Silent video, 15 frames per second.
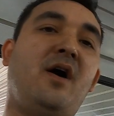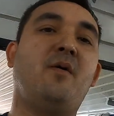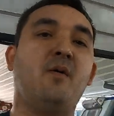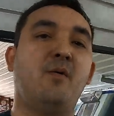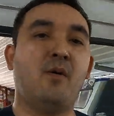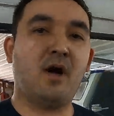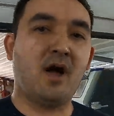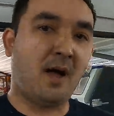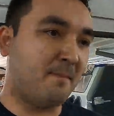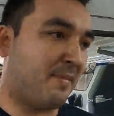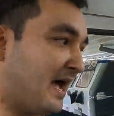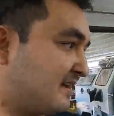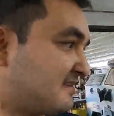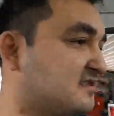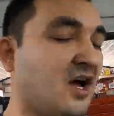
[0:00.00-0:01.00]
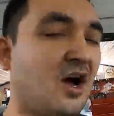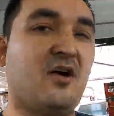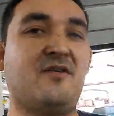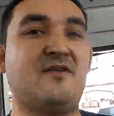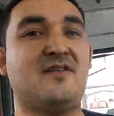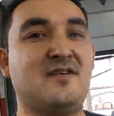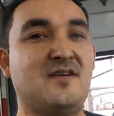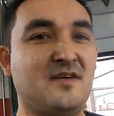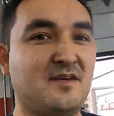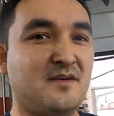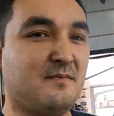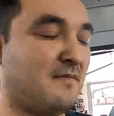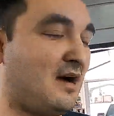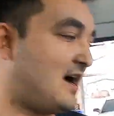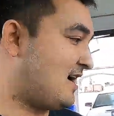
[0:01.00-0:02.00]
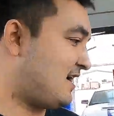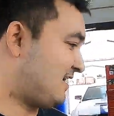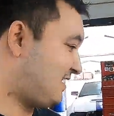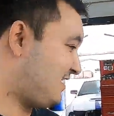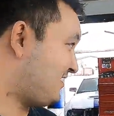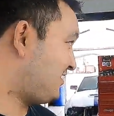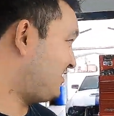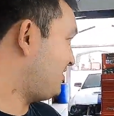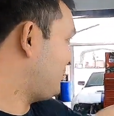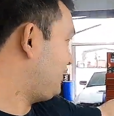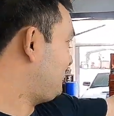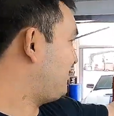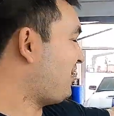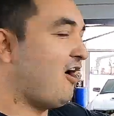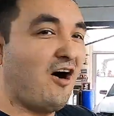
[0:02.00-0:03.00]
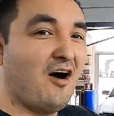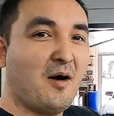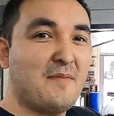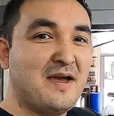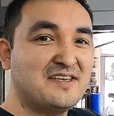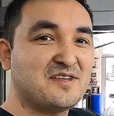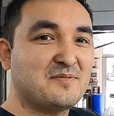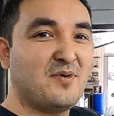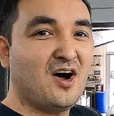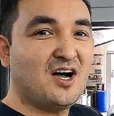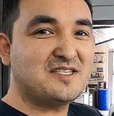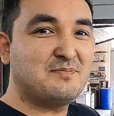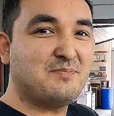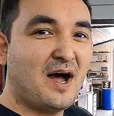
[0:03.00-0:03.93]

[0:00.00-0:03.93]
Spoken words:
Well, I'm back. So, my amazing boss,